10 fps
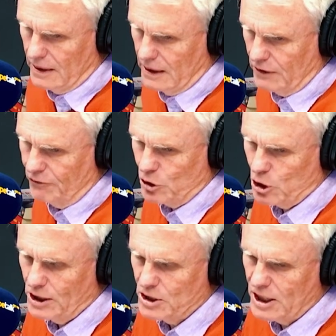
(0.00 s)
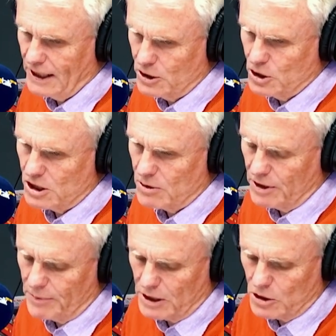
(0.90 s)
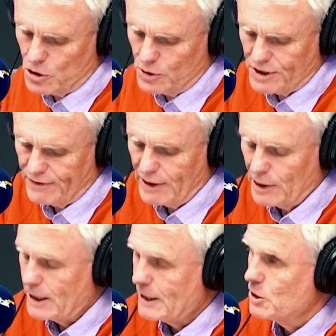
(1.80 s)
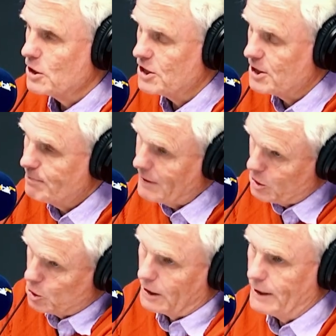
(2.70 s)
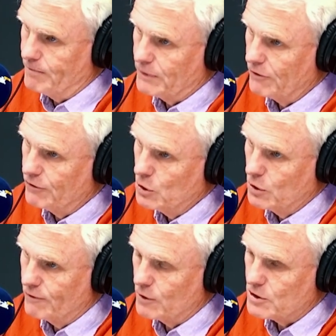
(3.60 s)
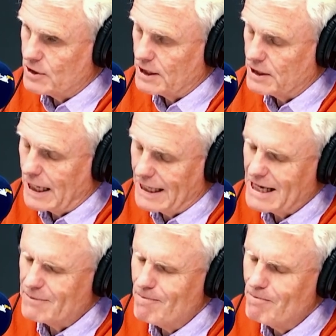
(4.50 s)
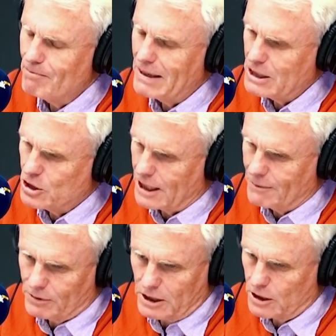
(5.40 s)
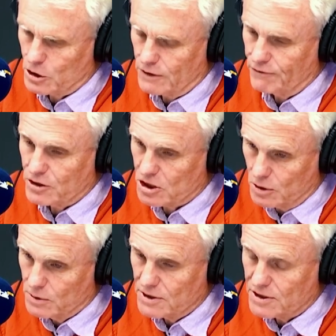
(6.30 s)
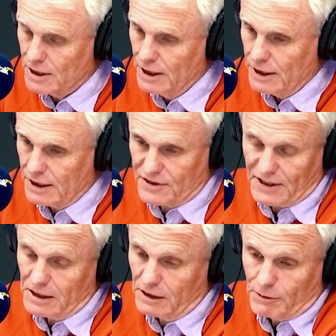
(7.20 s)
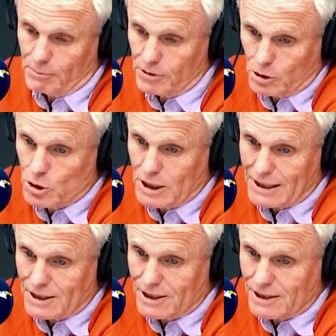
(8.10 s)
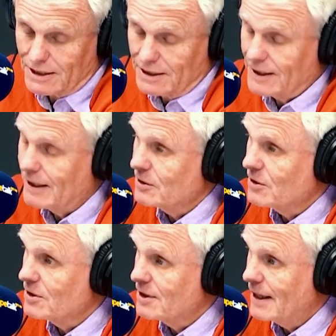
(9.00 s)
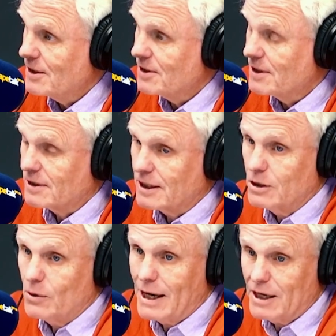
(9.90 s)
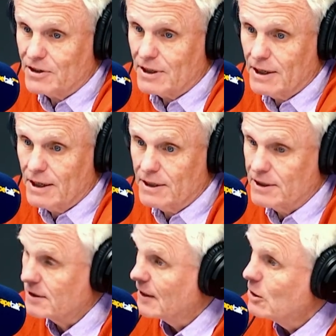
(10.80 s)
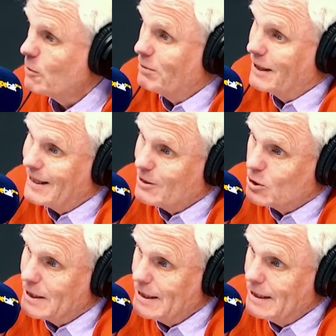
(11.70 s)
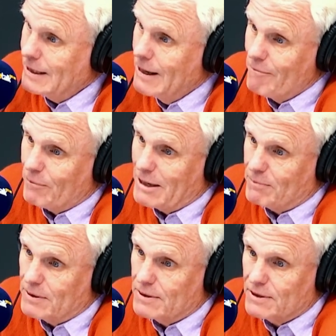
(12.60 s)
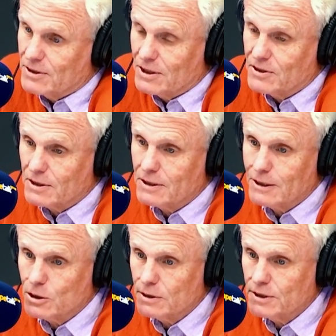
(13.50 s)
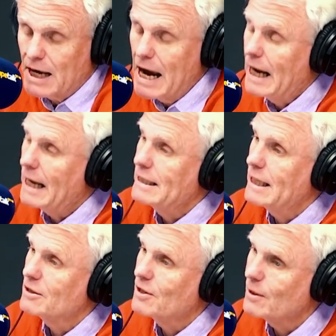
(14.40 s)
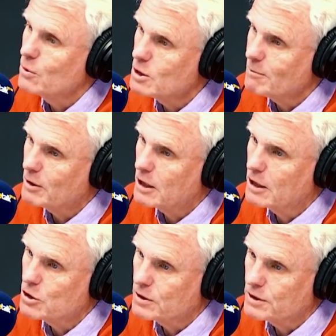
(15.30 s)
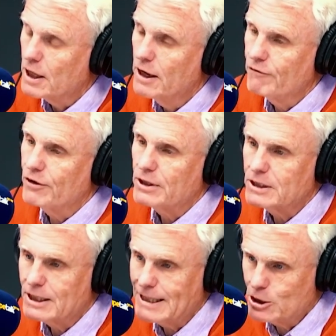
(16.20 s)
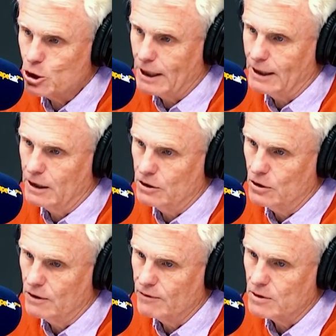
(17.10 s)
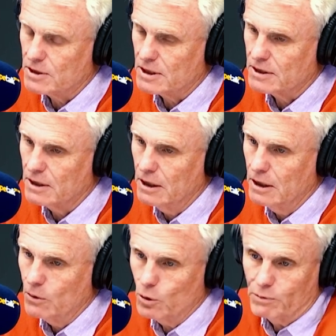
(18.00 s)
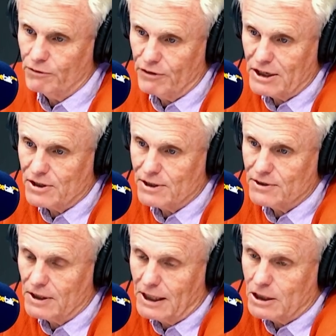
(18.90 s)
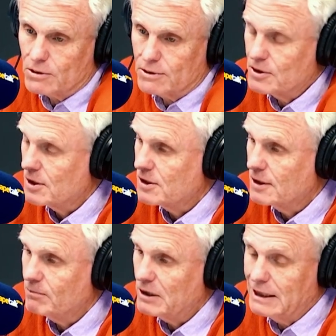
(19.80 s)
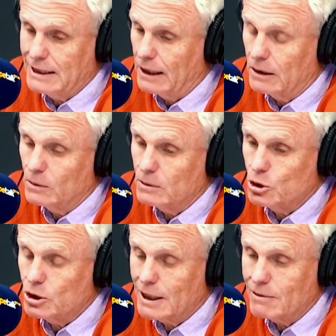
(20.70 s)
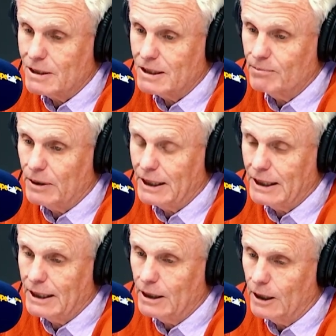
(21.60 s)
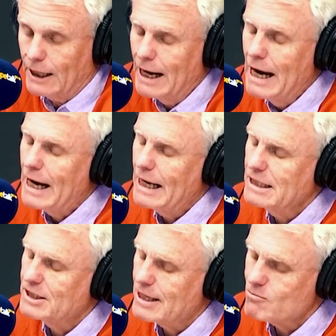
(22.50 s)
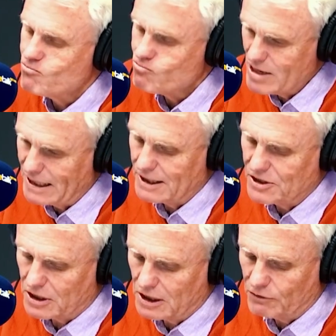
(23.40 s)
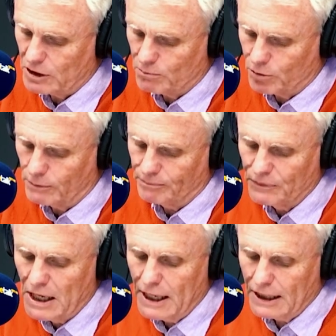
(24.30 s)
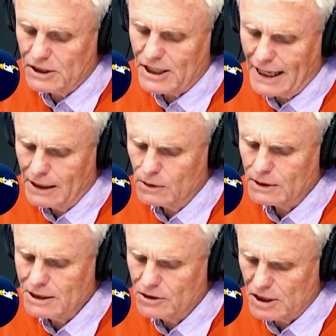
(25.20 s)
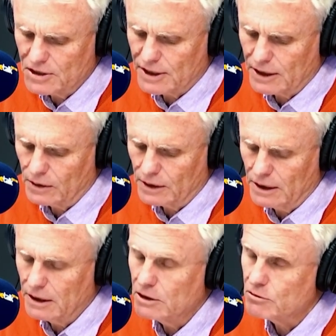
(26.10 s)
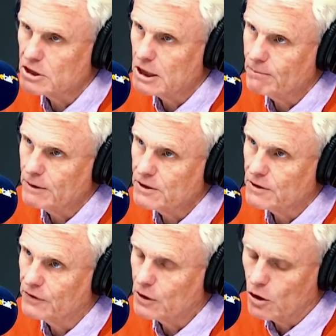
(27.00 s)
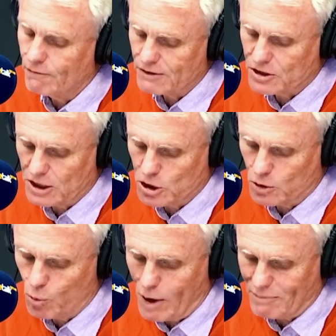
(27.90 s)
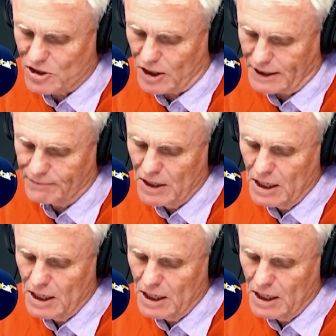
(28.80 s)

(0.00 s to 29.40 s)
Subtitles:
Artificial intelligence, one of the big issues of our age, especially for universities. It has major implications for students as they deliver projects, as they answer tests, as they do essays, as they do PhD papers, dissertations. It has huge implications for the teaching at universities. Will professors and lecturers just simply get it all generated by AI? It is a really significant problem, and it's handled in detail in an interesting piece on the Conversation website.